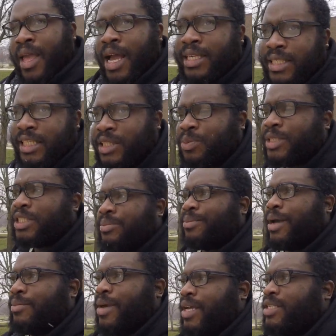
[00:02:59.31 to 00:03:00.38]
I just switched
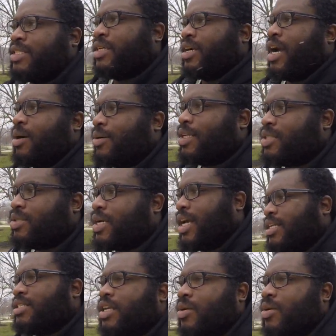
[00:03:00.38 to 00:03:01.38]
my major. I will let you guys